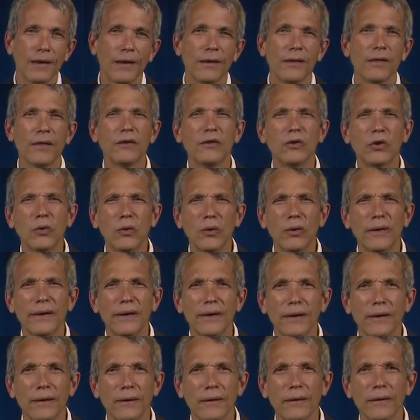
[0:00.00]
The tool
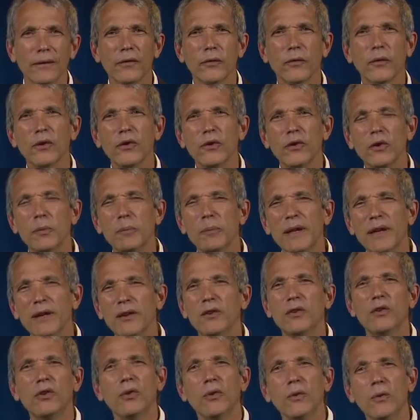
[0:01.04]
here is for you to be
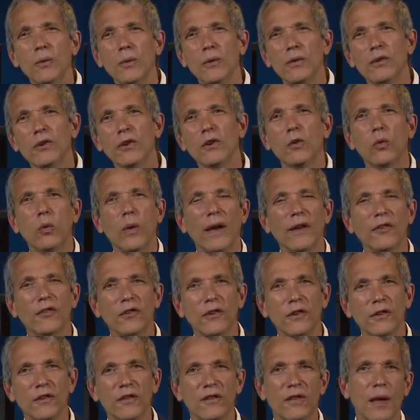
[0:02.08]
attuned to
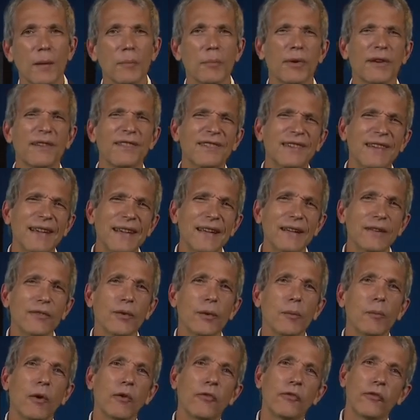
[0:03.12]
questions that proceed
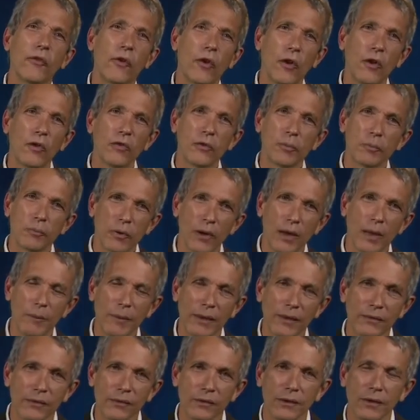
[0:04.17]
from a false
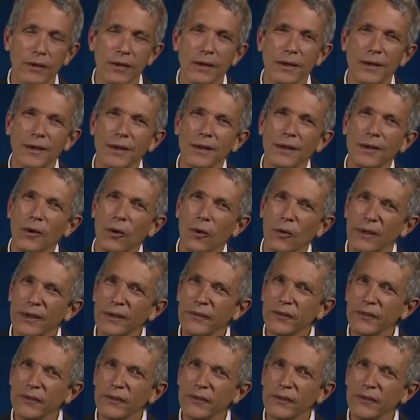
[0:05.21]
premise, or even a